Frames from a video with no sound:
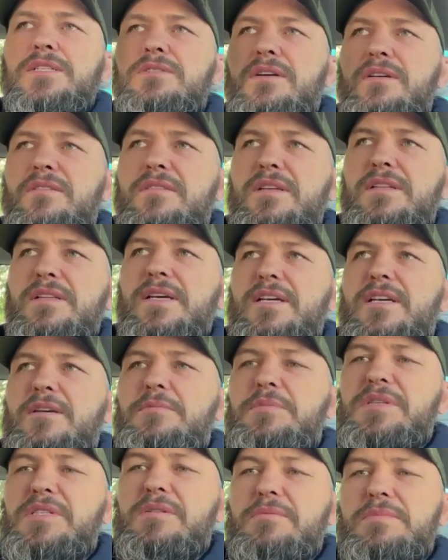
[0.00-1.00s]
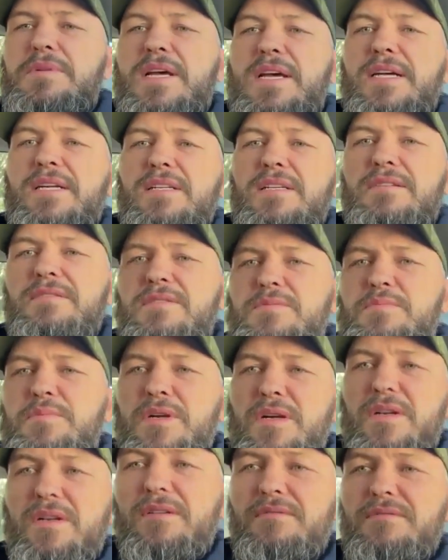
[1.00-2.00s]
So I think there can be some negatives,
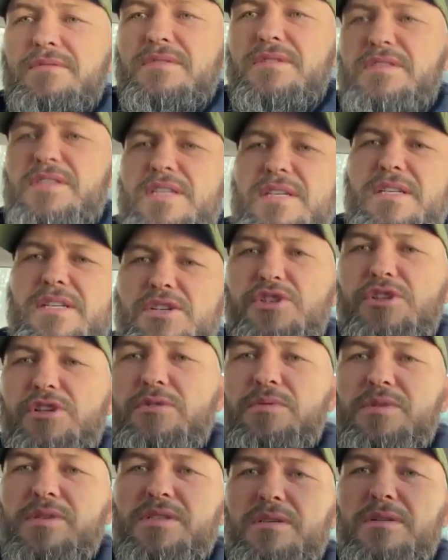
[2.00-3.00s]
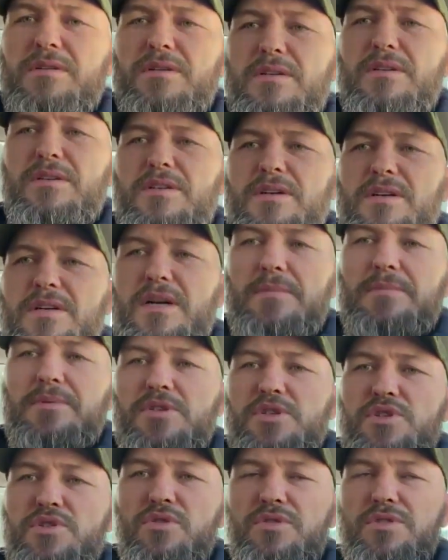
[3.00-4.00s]
but I don't see an issue with a
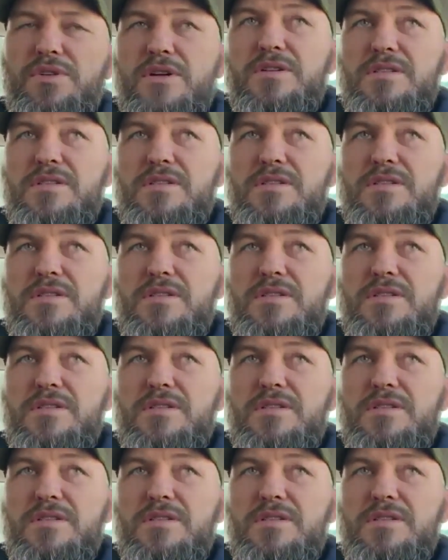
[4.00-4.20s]
couple of short